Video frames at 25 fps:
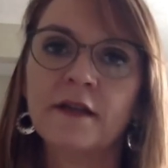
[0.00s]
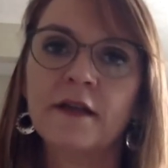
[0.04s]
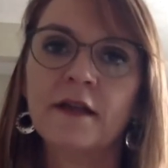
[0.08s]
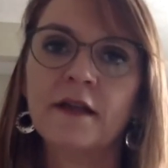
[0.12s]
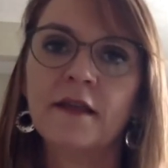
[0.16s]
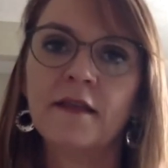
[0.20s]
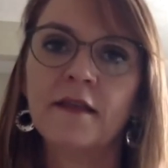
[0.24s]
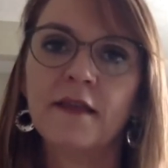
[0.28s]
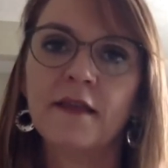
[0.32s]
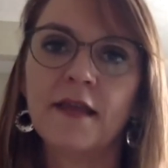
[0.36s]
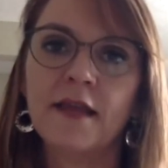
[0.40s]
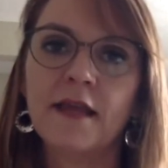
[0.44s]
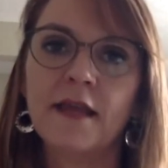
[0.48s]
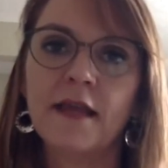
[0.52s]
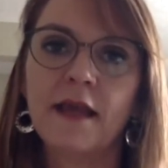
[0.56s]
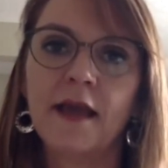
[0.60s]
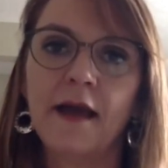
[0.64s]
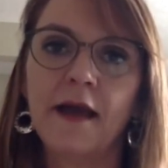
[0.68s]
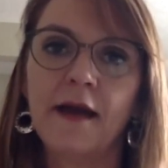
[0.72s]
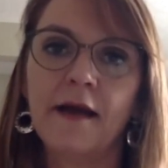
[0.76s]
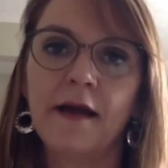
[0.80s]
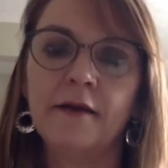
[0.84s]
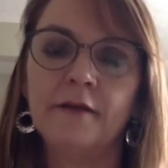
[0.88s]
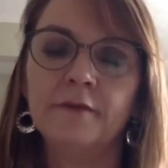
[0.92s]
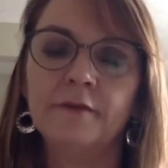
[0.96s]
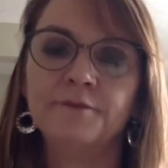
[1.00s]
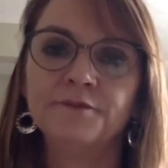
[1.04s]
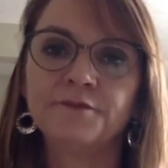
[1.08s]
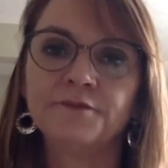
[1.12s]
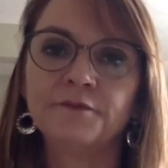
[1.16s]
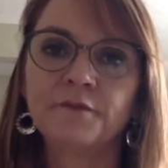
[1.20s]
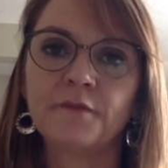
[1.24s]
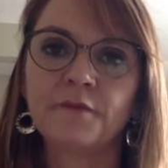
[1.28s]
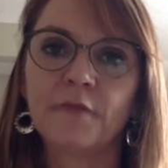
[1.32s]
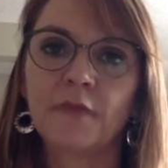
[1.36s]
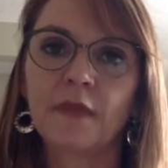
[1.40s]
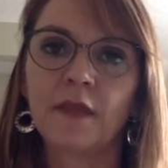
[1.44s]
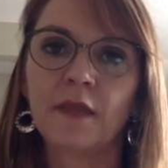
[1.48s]
the um,
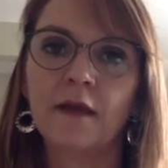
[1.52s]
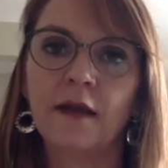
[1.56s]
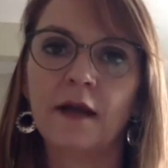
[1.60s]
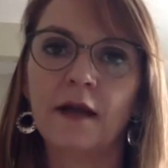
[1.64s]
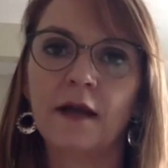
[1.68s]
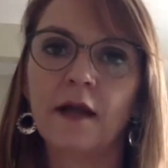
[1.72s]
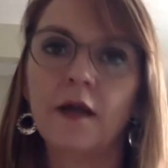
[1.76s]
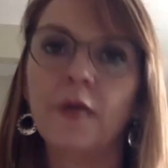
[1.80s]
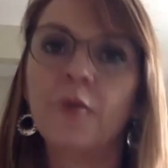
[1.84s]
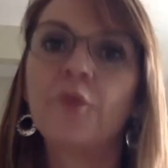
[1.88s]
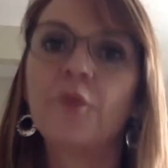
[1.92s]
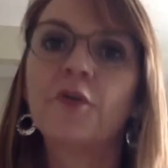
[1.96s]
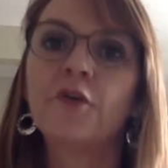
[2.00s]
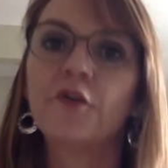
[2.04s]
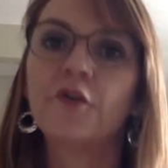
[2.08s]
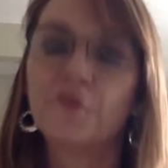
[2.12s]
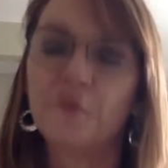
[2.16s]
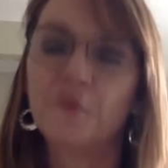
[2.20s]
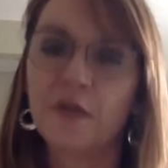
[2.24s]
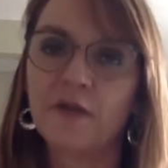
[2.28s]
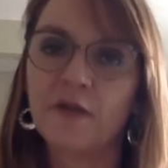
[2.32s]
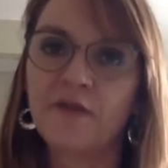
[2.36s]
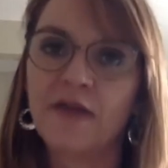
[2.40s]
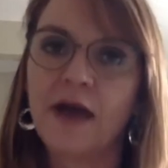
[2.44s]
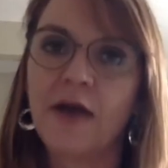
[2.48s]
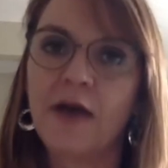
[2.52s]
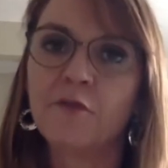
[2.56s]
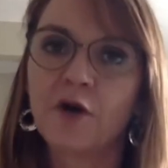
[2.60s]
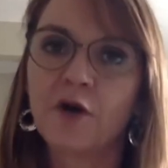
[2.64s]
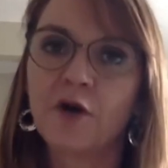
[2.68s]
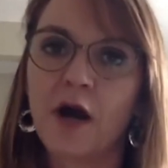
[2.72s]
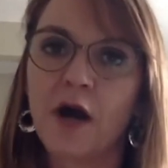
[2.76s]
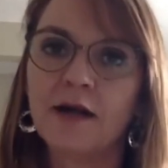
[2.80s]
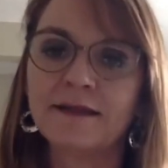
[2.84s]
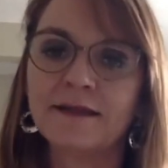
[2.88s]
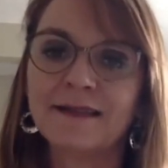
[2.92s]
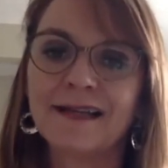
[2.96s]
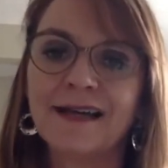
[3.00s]
uh, improvement of that
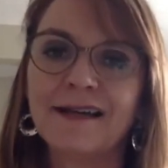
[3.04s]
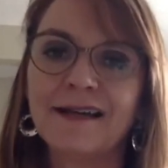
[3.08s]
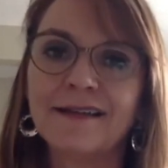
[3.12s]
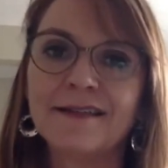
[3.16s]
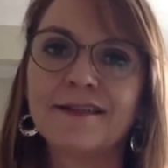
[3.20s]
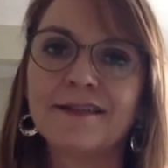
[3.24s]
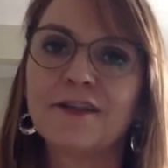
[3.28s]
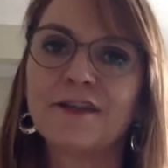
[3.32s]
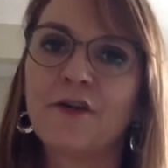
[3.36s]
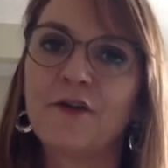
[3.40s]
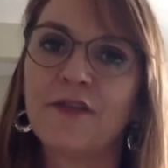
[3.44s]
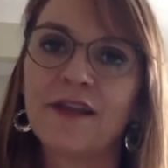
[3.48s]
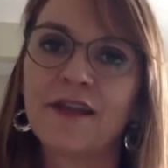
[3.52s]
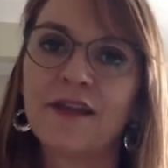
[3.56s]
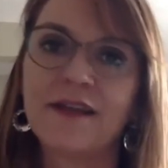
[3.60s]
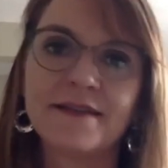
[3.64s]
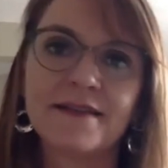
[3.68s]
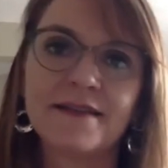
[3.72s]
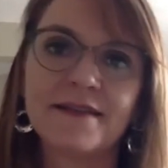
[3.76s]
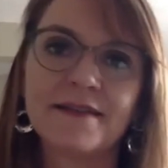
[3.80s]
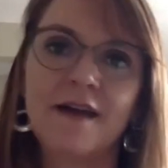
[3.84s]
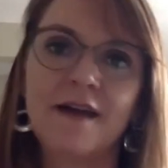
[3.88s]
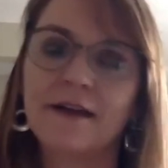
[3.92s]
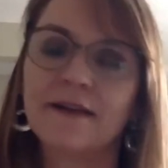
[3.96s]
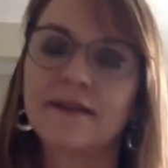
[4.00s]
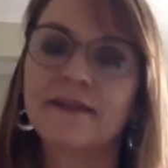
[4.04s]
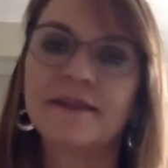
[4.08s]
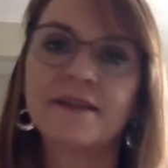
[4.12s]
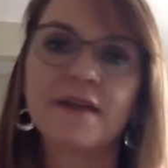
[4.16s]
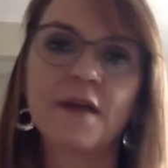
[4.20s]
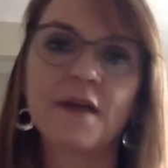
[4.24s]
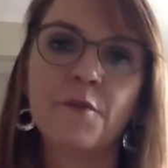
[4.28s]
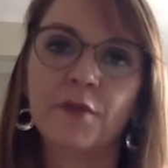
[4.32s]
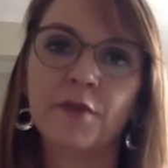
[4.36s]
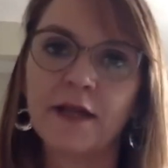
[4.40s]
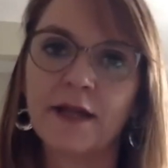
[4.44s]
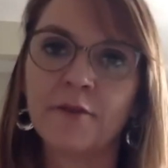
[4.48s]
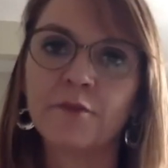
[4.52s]
process so that it's not a
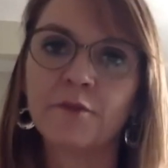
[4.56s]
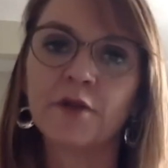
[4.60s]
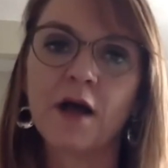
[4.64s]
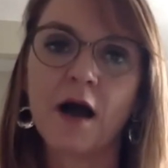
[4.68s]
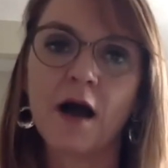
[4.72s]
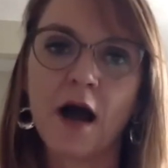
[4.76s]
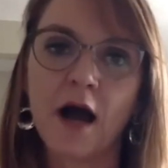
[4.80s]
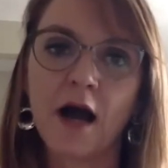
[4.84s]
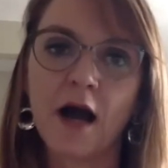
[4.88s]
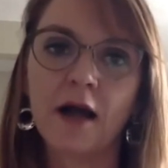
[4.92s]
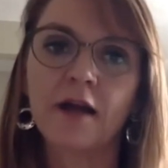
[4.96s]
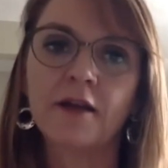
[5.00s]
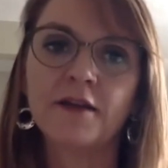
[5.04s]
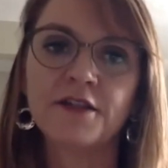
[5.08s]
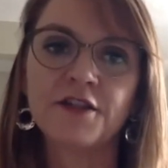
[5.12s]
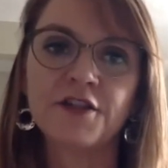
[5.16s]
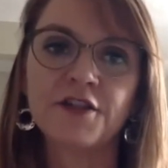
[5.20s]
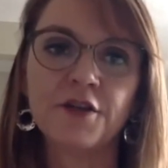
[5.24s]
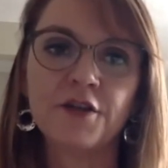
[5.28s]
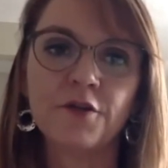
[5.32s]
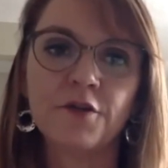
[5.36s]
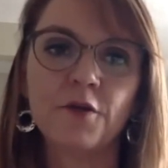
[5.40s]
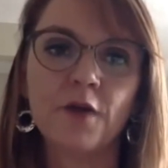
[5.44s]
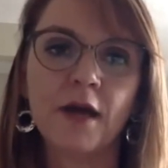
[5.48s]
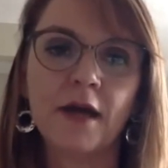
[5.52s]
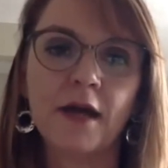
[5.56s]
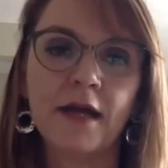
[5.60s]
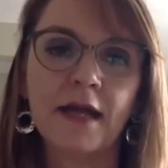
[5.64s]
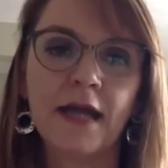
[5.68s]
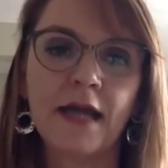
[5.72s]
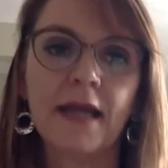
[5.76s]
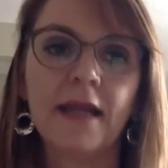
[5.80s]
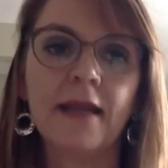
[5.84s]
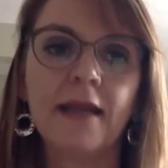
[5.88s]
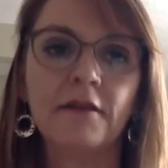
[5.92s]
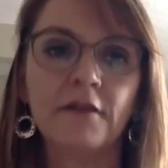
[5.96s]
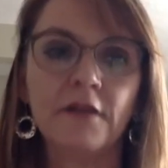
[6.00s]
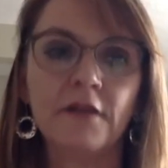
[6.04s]
stumbling block to uh,
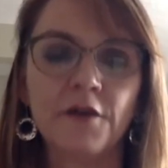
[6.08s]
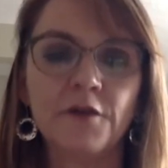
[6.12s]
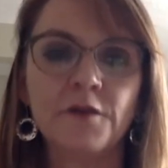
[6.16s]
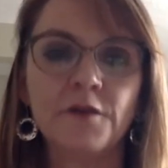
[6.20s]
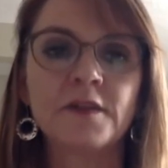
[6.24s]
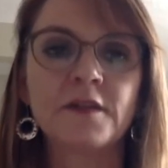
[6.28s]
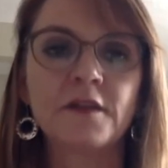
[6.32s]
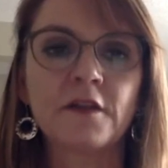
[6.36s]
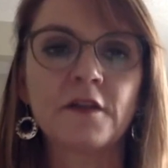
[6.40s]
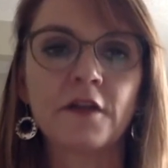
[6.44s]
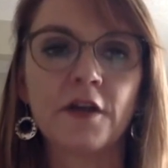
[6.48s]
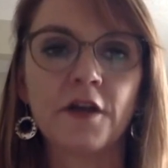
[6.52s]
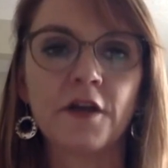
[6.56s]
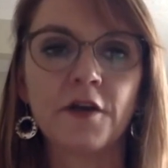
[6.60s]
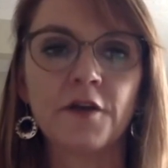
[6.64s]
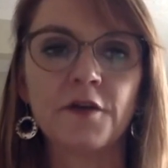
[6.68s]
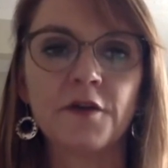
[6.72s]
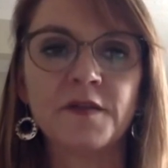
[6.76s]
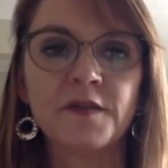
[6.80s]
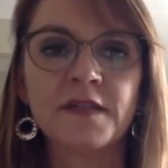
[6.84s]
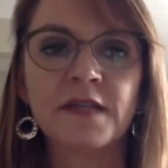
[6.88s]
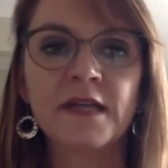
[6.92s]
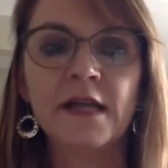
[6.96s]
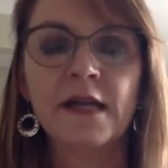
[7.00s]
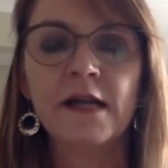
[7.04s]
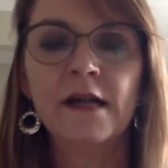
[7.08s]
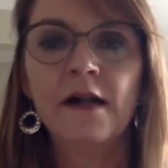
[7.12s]
getting loans closed.